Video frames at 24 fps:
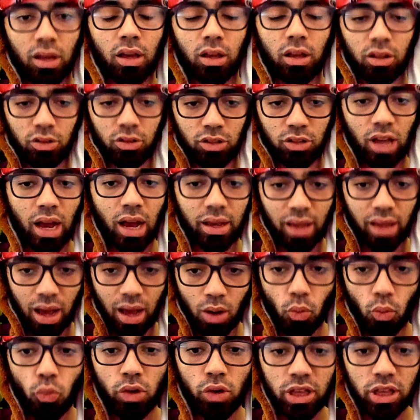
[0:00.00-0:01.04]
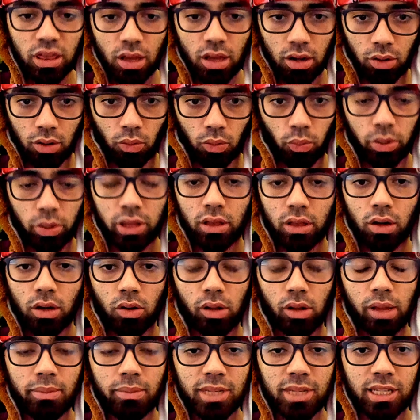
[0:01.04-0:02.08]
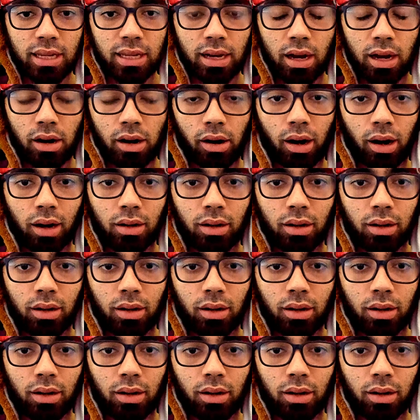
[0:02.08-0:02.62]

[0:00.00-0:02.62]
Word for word: yeah yeah we know we know let me see, Gaara.